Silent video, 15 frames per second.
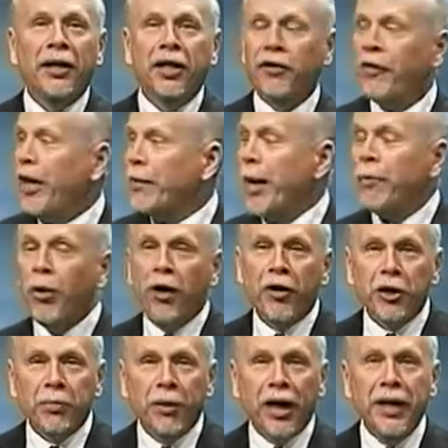find my
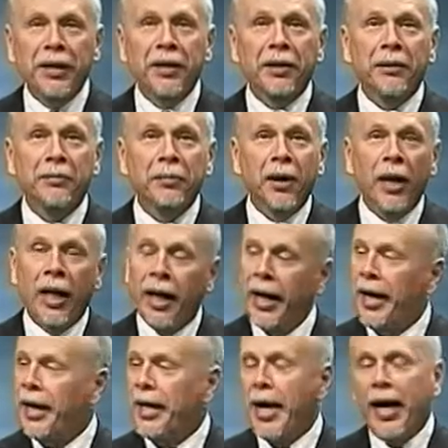brother's place?"
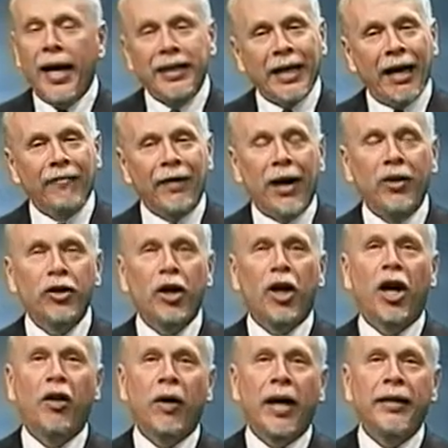"Yes, I found it
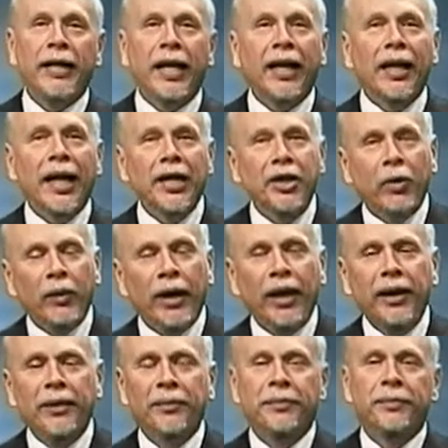all right." "Did he let you
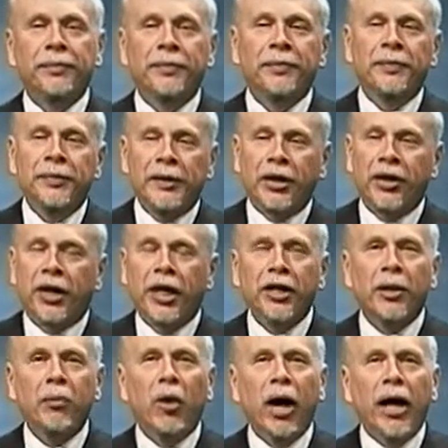in? Did you get
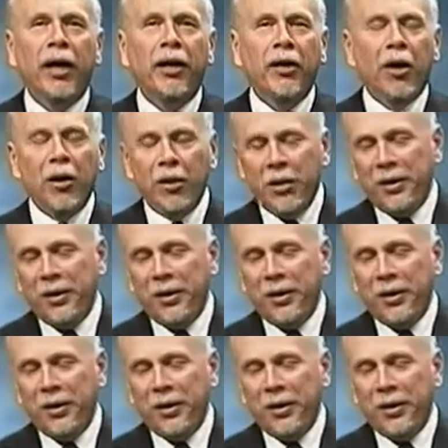some water?" "No."